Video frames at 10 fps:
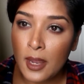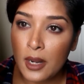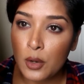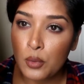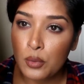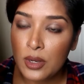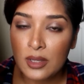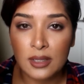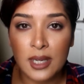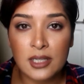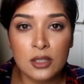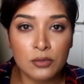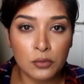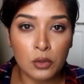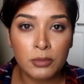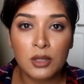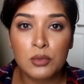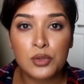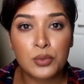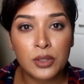and I really liked it the formula
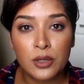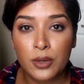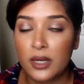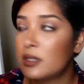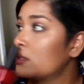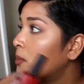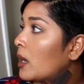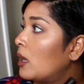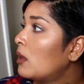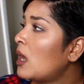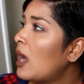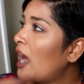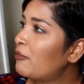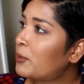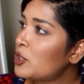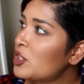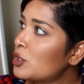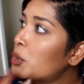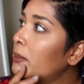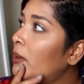was really great as well I've
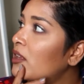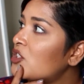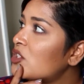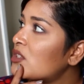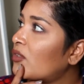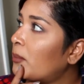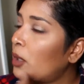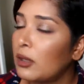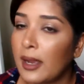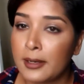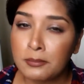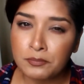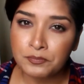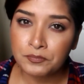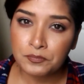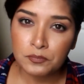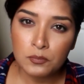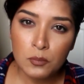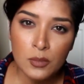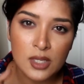purchased three polishes from her line
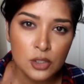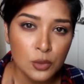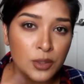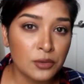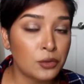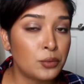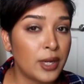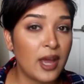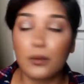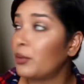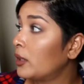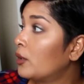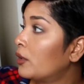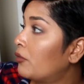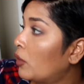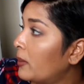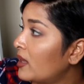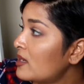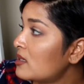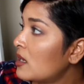and two out of the three had really good
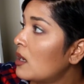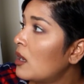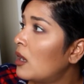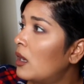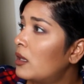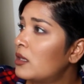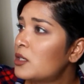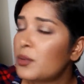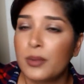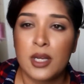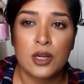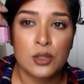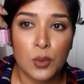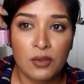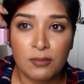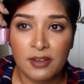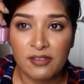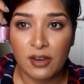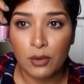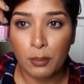formulas. Uh, this one right here is one of my
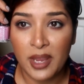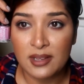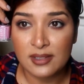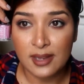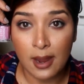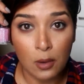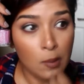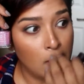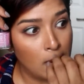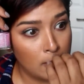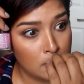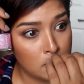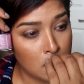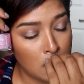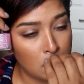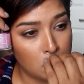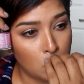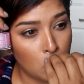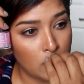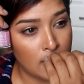favorite pinks now. I think I
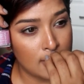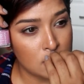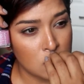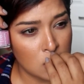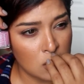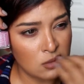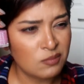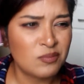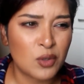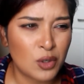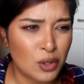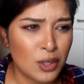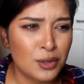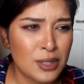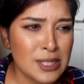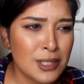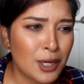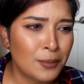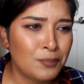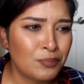wore it last year or earlier this
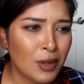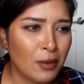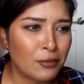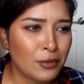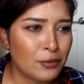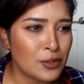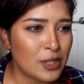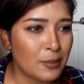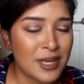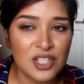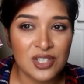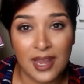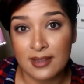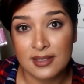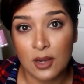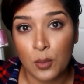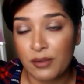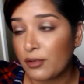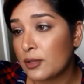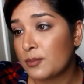year uh, for the first time and I just can't stay away
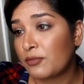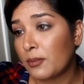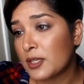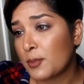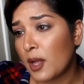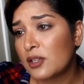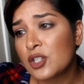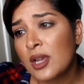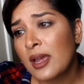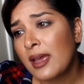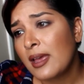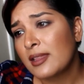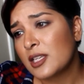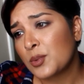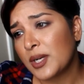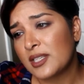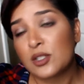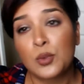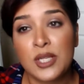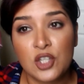the, from this polish. This one is
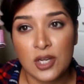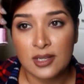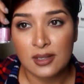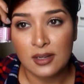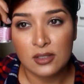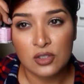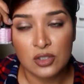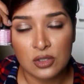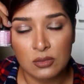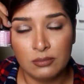Sweet Cheeks and it's just